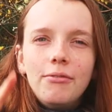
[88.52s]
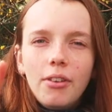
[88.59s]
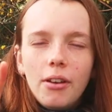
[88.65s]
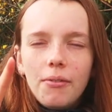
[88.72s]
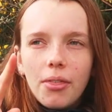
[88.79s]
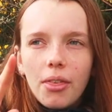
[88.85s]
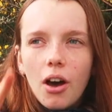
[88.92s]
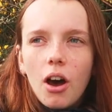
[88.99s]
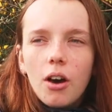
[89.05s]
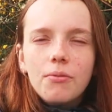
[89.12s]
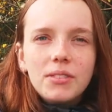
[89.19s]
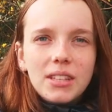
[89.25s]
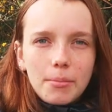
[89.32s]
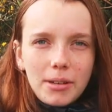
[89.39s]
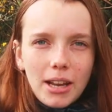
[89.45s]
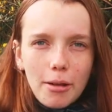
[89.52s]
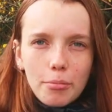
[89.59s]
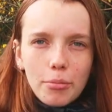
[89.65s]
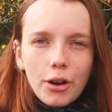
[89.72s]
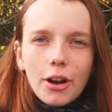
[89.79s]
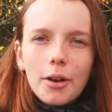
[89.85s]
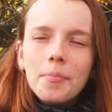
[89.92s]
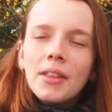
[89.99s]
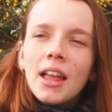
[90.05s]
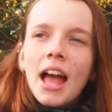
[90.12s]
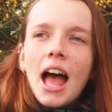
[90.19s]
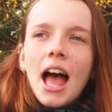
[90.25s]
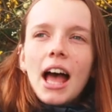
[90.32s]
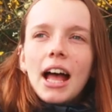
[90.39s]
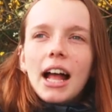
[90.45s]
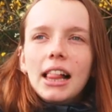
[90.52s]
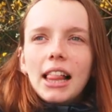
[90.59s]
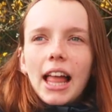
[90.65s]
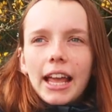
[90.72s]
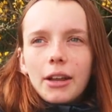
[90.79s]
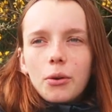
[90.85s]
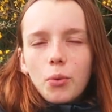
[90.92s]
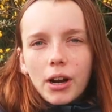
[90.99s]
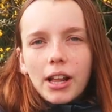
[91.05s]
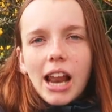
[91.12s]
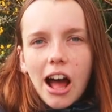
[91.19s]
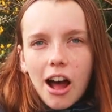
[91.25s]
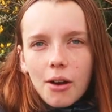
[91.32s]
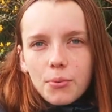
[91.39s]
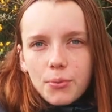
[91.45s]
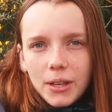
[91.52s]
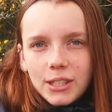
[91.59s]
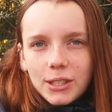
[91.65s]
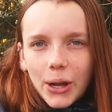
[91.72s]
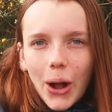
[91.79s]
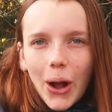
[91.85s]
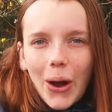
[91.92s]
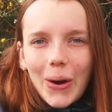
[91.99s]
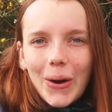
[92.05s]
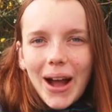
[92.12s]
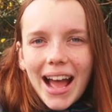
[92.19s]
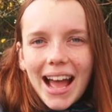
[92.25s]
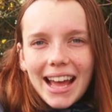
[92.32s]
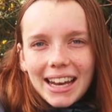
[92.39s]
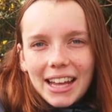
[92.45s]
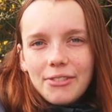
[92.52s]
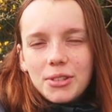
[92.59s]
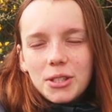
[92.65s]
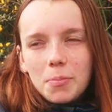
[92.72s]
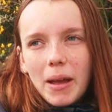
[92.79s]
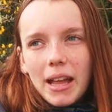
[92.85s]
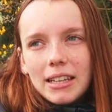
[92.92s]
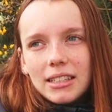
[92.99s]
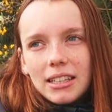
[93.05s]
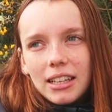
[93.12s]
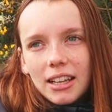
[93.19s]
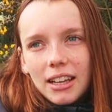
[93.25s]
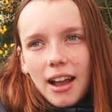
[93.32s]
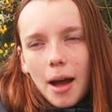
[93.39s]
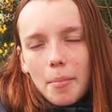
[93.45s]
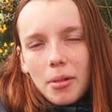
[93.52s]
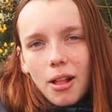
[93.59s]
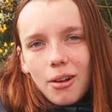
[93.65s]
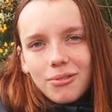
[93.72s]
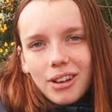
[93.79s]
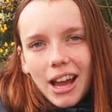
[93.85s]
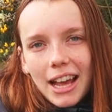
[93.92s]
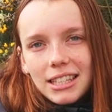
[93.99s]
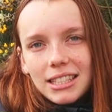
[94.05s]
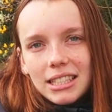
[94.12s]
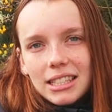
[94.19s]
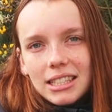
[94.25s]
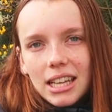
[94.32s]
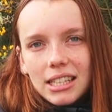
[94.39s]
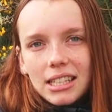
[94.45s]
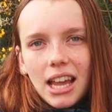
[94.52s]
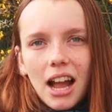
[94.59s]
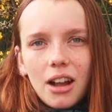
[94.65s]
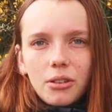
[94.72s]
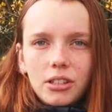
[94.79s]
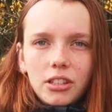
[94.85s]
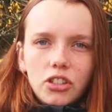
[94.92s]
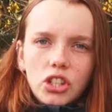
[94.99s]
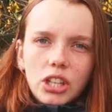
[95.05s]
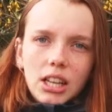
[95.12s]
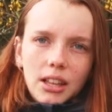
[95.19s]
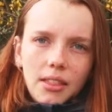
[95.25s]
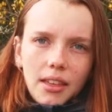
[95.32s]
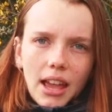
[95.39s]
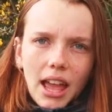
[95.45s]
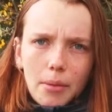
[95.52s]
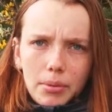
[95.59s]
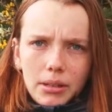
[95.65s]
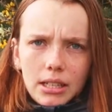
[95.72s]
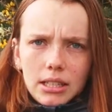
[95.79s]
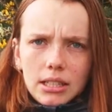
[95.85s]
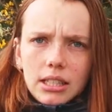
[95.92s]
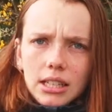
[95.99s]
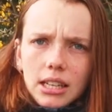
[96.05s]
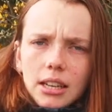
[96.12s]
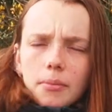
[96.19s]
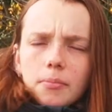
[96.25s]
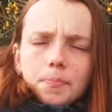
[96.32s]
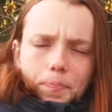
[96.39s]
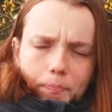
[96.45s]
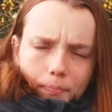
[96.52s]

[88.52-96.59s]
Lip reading: 5th of September, like 1.5 weeks ago, and I've spent a couple of nights in Santiago de Chile, in the capital city.